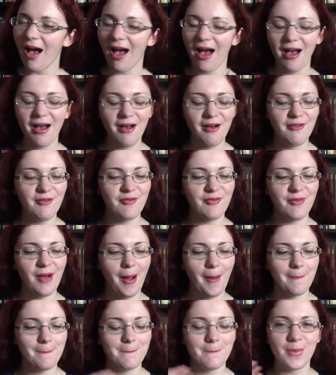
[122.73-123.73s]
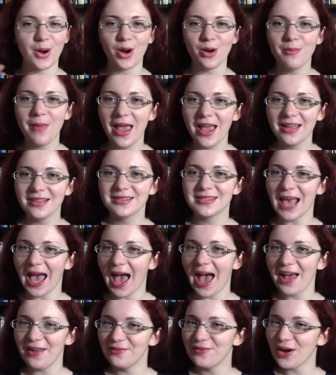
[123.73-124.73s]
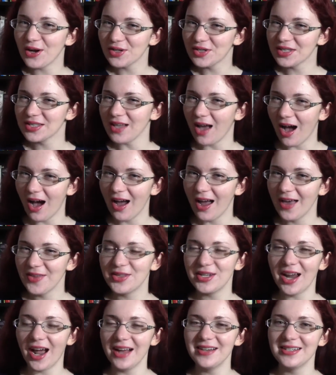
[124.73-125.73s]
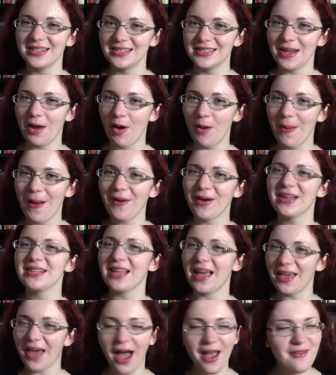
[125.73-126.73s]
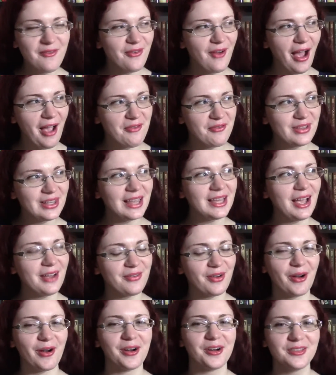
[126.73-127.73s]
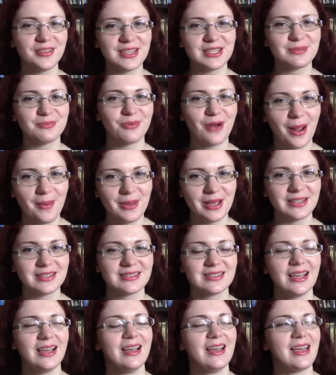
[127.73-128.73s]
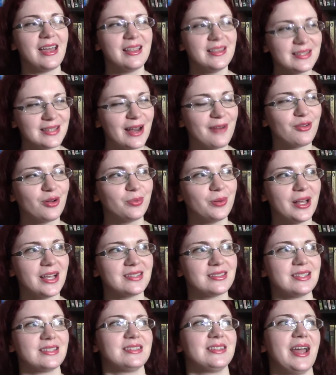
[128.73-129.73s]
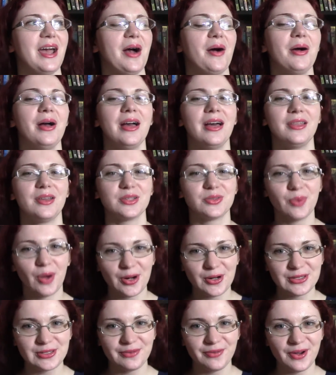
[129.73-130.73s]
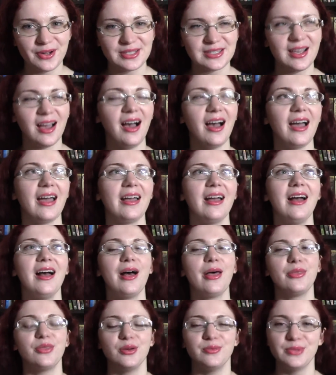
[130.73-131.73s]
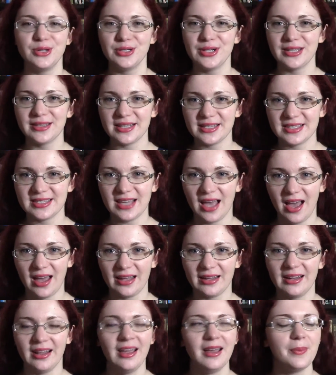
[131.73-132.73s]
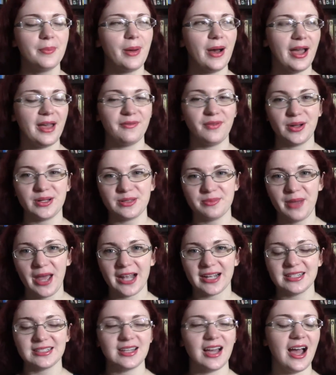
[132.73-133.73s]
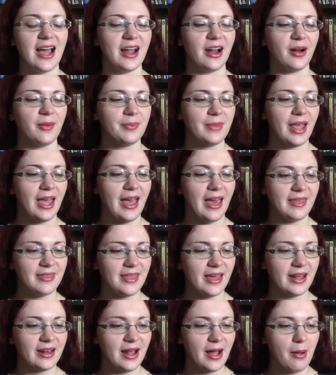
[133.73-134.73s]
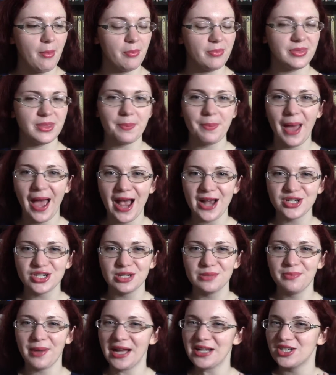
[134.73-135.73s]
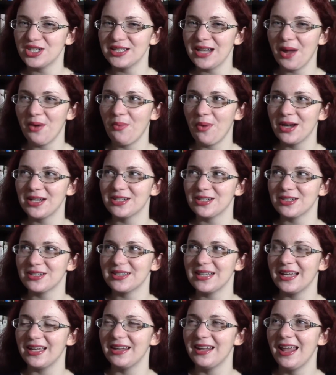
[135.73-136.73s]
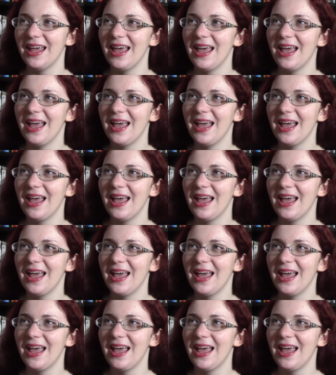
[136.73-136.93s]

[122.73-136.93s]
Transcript: of mermaids at Versailles that I didn't know about because I I feel like I've heard this premise in several places now. There's Waters of Versailles, The Moon and the Sun by Vonda McIntyre, and then um, The Passion by Jeanette Winterson.